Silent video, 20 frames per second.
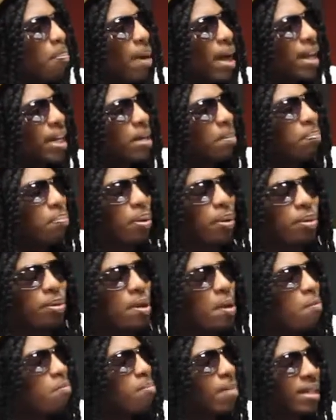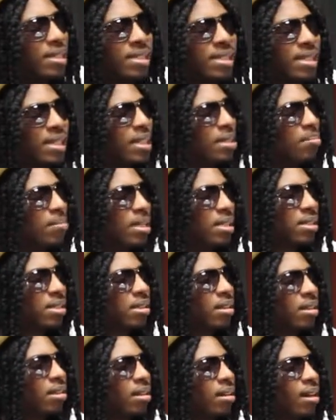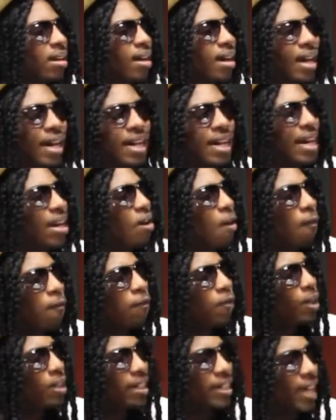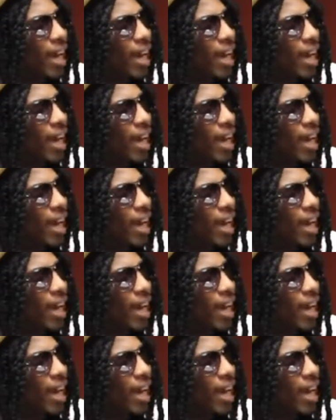bank and pulling up with my ceiling missing. It ain't no funny